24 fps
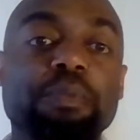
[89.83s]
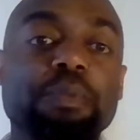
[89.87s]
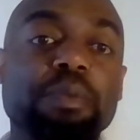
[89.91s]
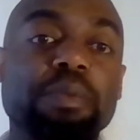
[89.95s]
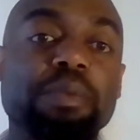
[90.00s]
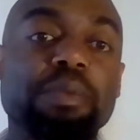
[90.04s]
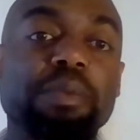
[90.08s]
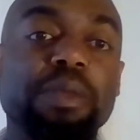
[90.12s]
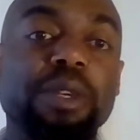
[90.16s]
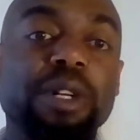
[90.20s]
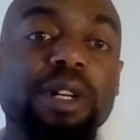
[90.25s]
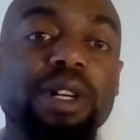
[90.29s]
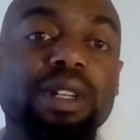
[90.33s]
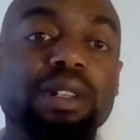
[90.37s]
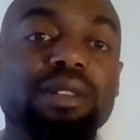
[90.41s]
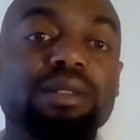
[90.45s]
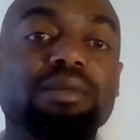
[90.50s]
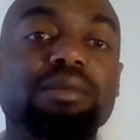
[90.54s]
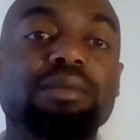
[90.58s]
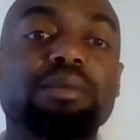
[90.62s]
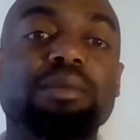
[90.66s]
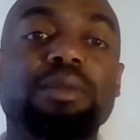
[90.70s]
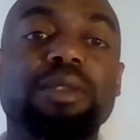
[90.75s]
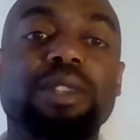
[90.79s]
But
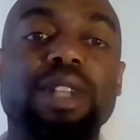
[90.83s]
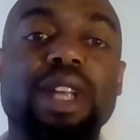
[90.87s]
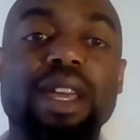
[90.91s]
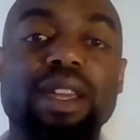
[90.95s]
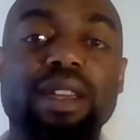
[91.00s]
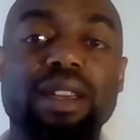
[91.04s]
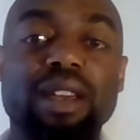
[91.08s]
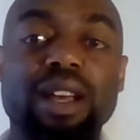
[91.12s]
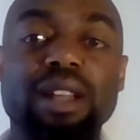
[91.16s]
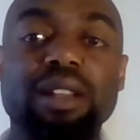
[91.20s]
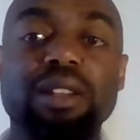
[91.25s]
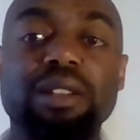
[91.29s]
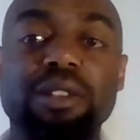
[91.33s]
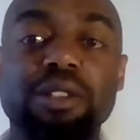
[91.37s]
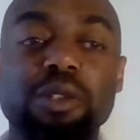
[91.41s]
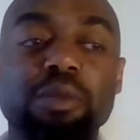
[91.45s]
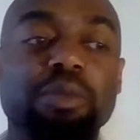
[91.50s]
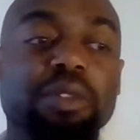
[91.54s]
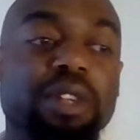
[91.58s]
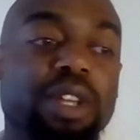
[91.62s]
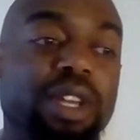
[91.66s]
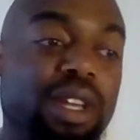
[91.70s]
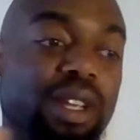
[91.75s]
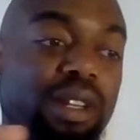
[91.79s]
like I'll
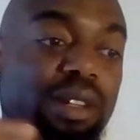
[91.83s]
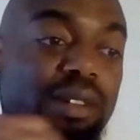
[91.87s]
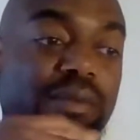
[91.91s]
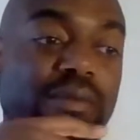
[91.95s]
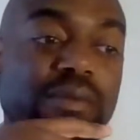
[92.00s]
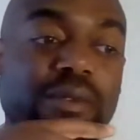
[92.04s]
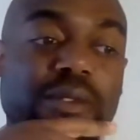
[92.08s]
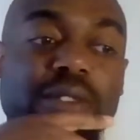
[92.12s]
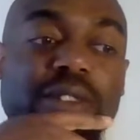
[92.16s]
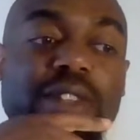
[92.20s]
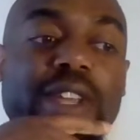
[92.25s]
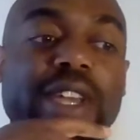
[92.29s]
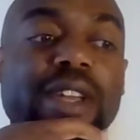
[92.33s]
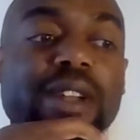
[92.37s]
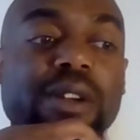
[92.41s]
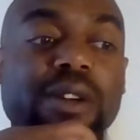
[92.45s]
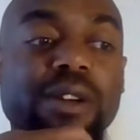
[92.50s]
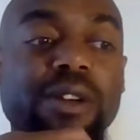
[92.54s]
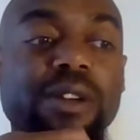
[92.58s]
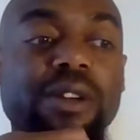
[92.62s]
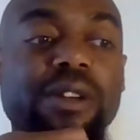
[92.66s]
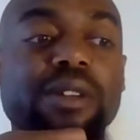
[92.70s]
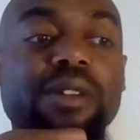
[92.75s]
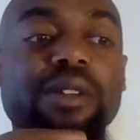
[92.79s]
explain
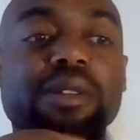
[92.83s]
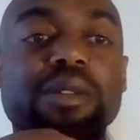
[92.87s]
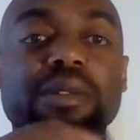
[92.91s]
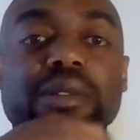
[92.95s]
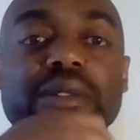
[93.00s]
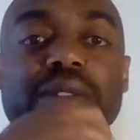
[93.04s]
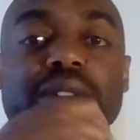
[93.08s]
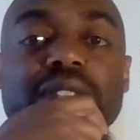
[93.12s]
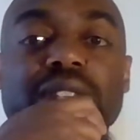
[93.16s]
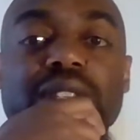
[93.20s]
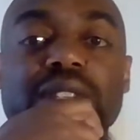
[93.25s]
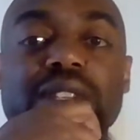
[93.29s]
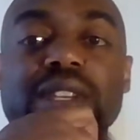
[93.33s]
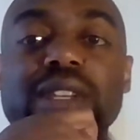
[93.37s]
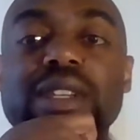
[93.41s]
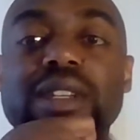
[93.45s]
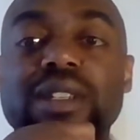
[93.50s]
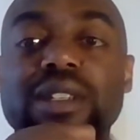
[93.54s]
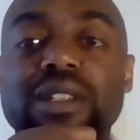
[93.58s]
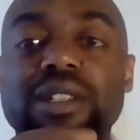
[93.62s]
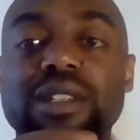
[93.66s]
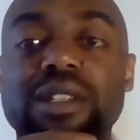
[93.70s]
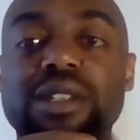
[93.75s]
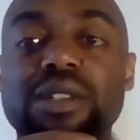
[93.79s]
later, the ticket
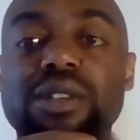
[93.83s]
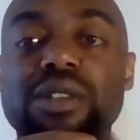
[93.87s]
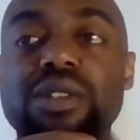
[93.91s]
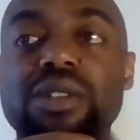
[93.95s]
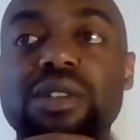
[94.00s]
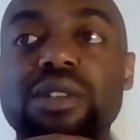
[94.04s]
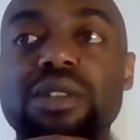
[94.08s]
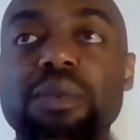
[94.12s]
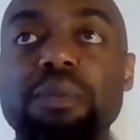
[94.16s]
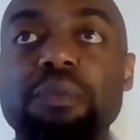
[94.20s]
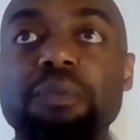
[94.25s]
is